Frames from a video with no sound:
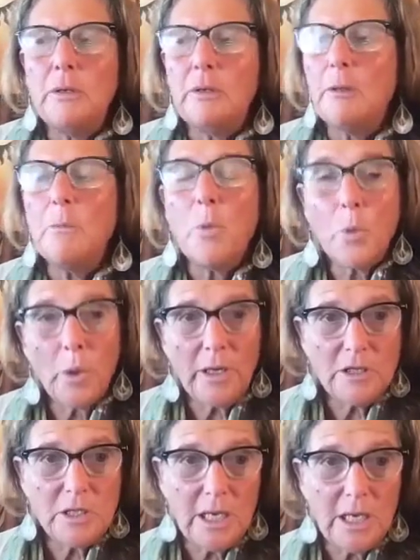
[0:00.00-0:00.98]
the more
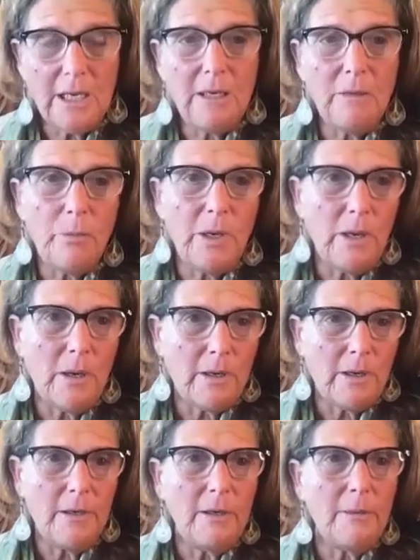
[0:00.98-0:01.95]
educated we
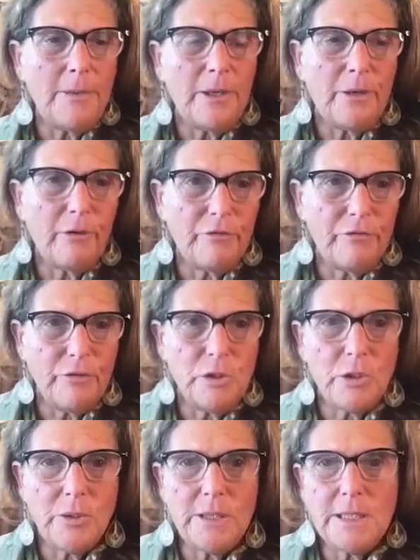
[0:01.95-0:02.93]
are about our food
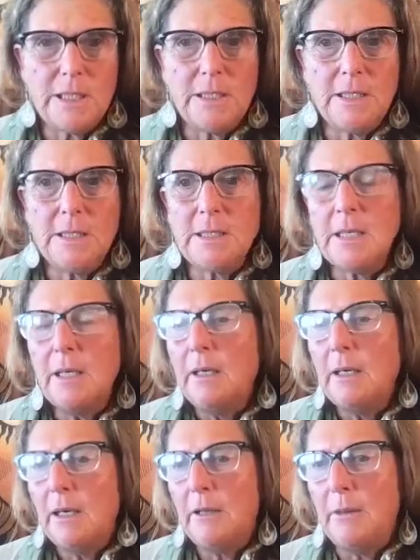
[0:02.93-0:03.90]
choices,
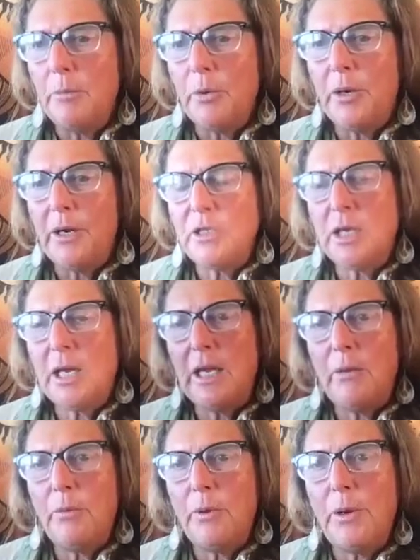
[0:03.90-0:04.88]
and the more
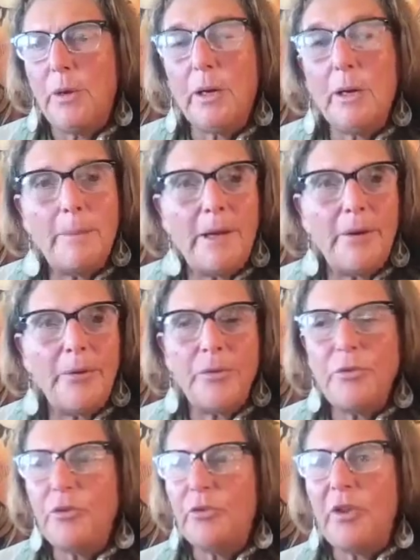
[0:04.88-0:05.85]
educated we are
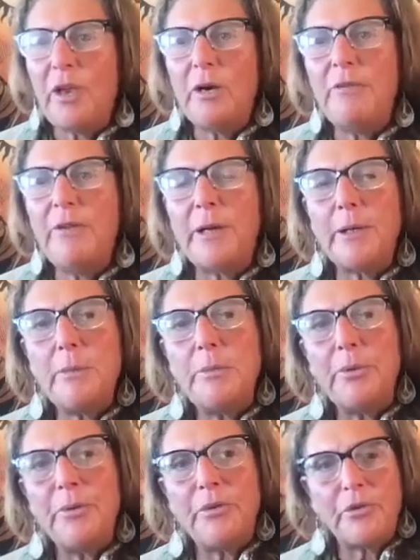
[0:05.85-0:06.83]
about just how
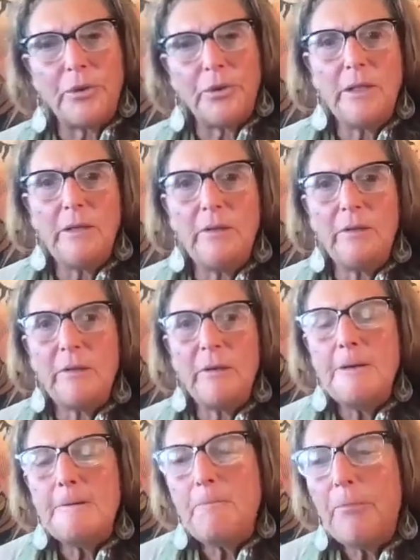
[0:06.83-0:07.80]
valuable the soil is,
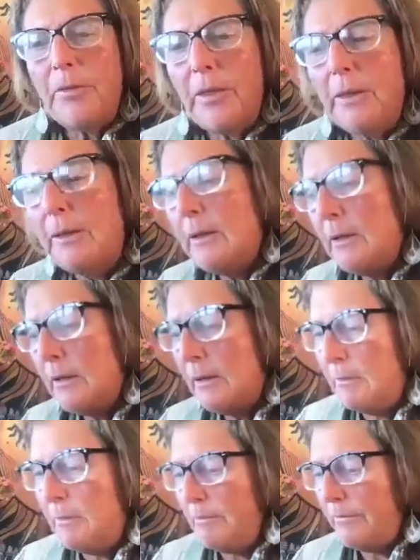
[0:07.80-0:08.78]
the